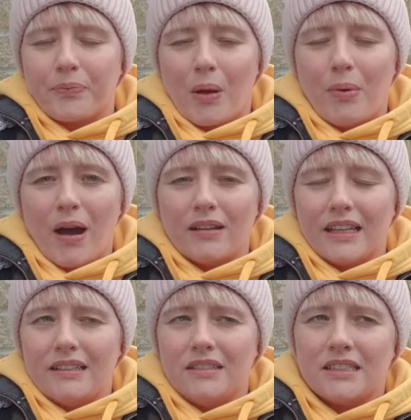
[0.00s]

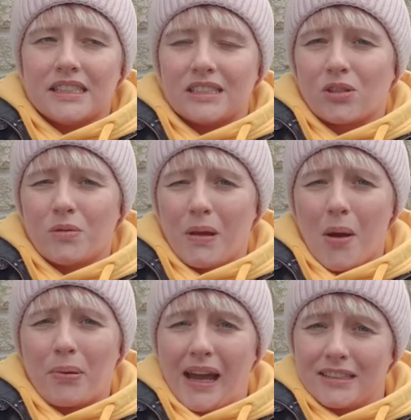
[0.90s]
Partly it's going to be a
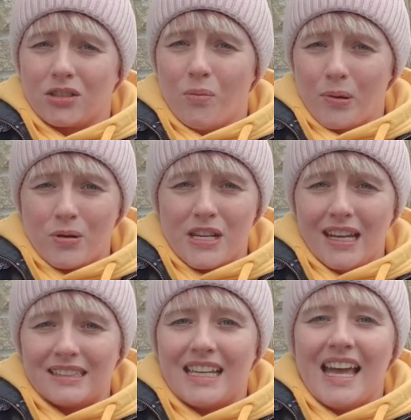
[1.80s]
practical
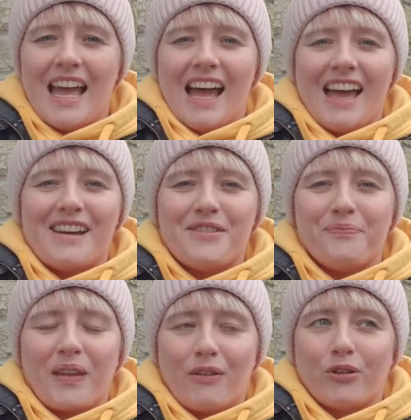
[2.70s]
project,
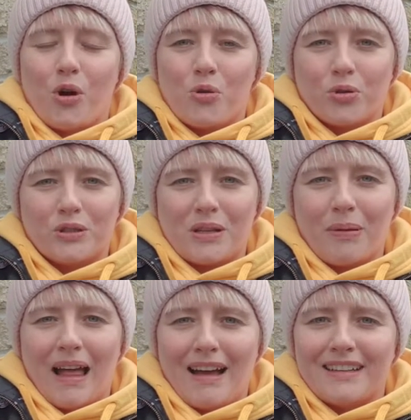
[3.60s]
if it all goes to
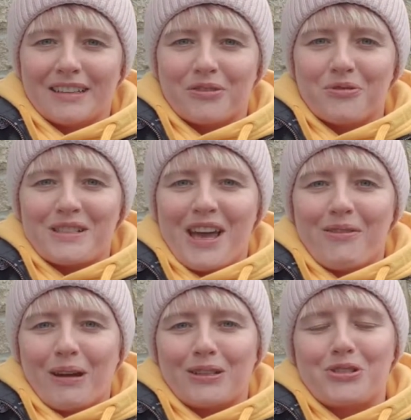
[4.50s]
plan and goes
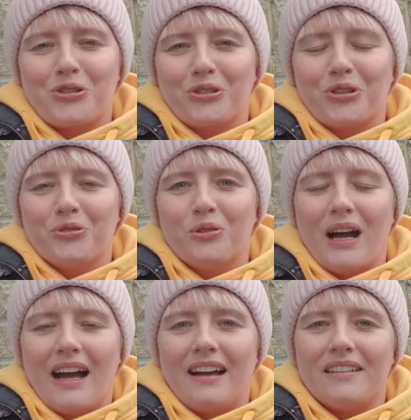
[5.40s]
how it should go,
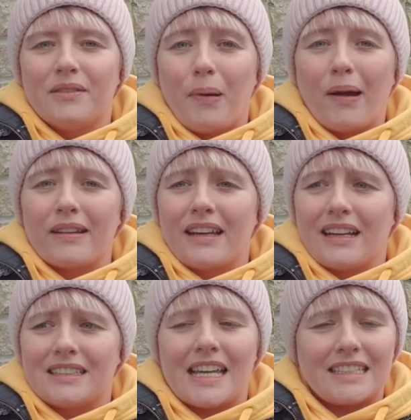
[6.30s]
and partly
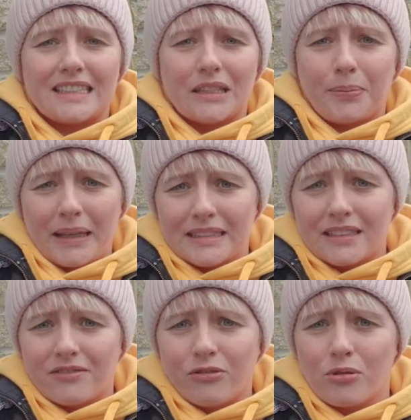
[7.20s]
aesthetically
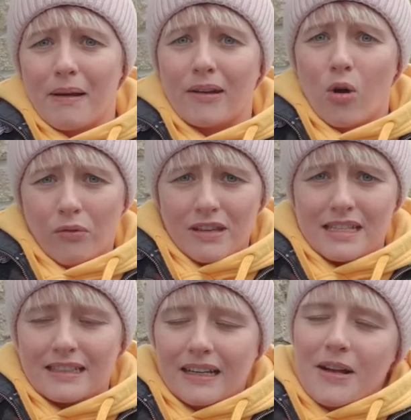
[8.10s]
pleasing for my
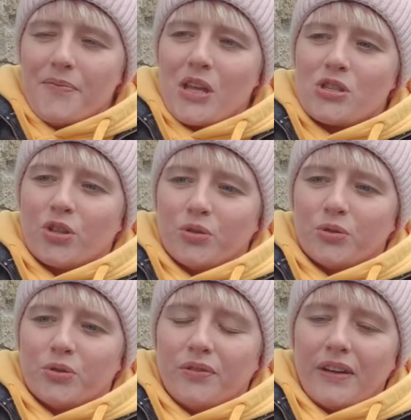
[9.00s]
office.
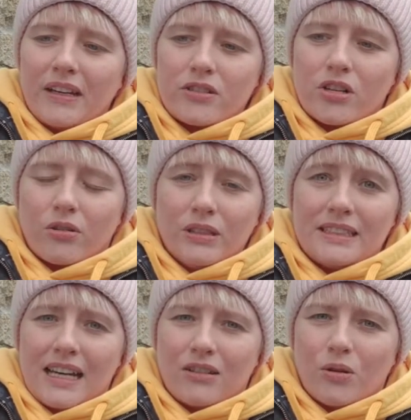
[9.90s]
So fingers
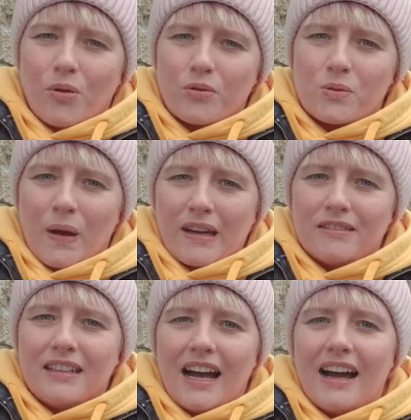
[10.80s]
crossed that all goes
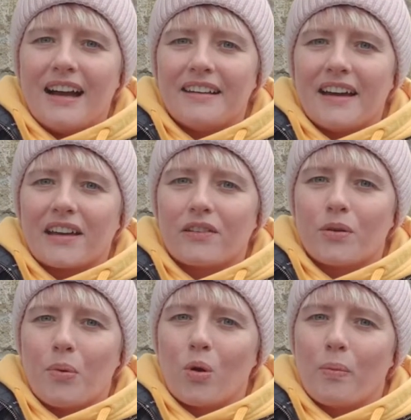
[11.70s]
well and I can
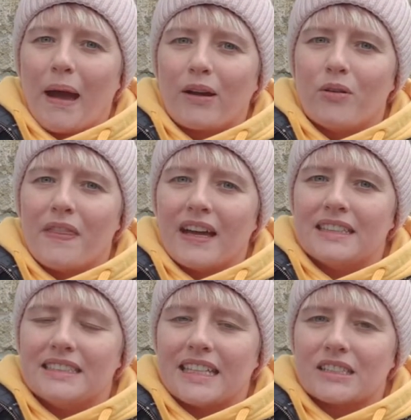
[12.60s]
report back on
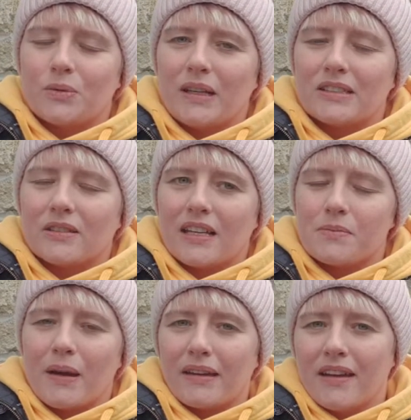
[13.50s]
that next week. So that's
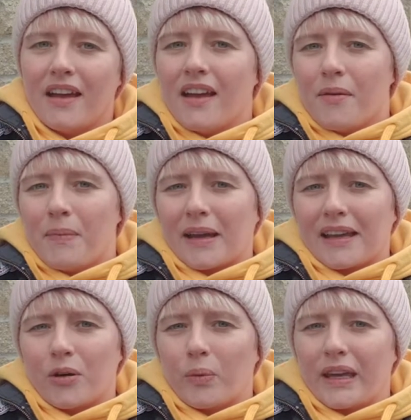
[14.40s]
my
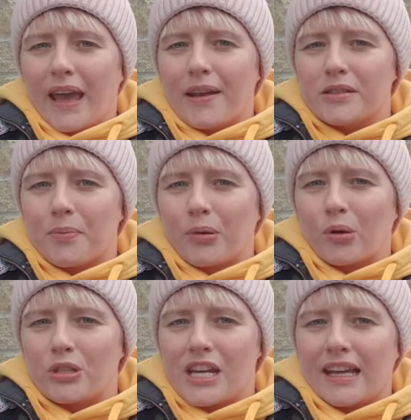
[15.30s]
kind of weekend
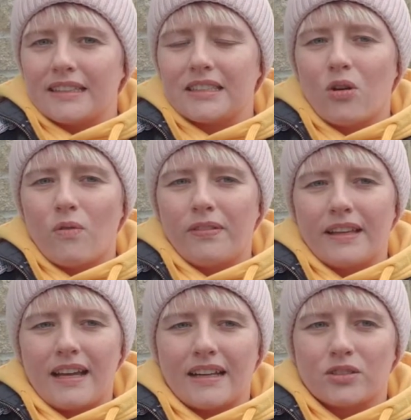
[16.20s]
project.
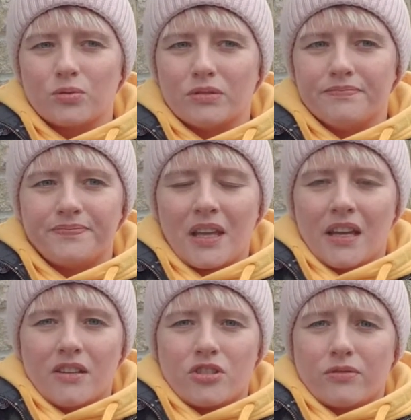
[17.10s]
Hopefully I don't
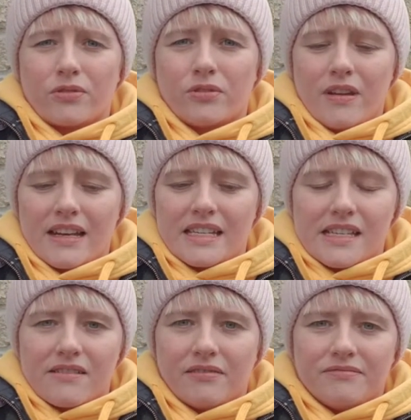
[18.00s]
drill through
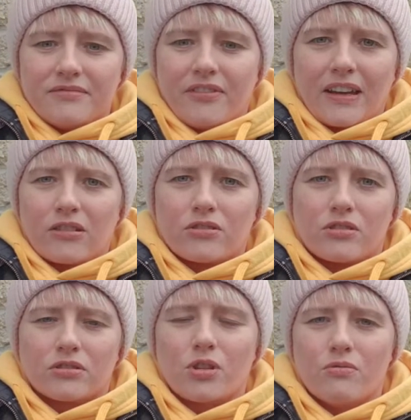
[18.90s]
any fingers
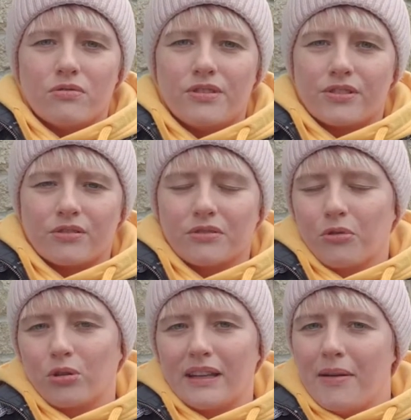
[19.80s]
or toes
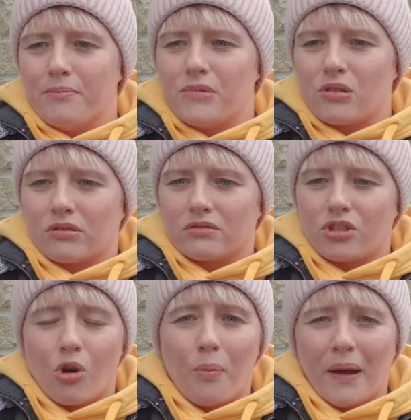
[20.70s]
or limbs or
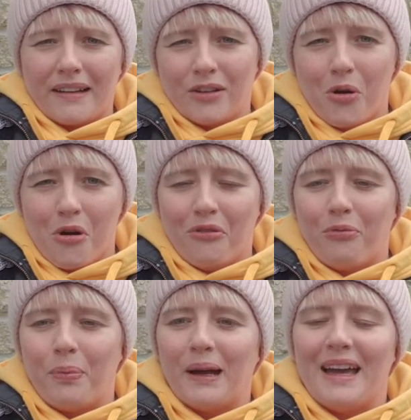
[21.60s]
chop anything off,
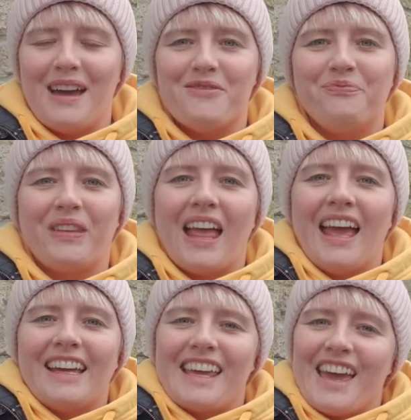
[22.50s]
but
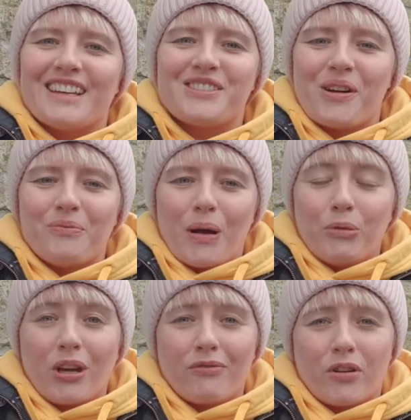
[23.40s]
so I'm
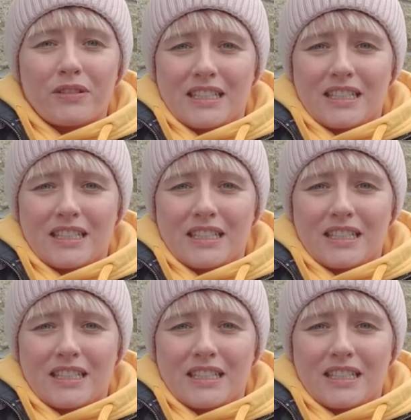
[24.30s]
looking forward